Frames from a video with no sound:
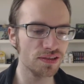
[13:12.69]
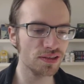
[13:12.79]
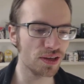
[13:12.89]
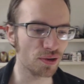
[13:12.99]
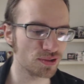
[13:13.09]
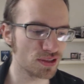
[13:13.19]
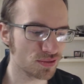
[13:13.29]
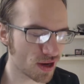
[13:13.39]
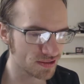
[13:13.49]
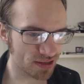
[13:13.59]
you know, she
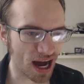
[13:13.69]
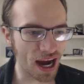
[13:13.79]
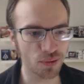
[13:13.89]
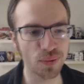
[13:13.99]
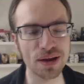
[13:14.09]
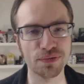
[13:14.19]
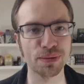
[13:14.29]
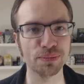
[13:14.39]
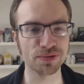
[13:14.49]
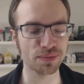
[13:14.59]
tries to hide away
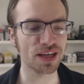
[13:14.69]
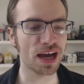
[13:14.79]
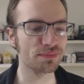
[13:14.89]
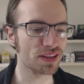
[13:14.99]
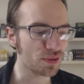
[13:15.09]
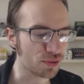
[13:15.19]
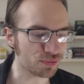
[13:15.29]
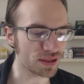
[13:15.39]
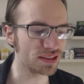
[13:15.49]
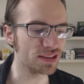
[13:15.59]
from them sometimes, and they're
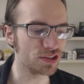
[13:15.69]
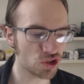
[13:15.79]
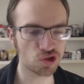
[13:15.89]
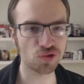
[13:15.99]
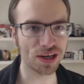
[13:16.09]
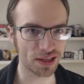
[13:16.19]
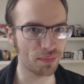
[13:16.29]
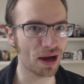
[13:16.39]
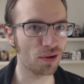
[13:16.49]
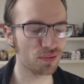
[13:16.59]
really strict
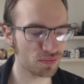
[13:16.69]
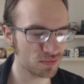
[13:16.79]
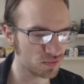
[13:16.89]
about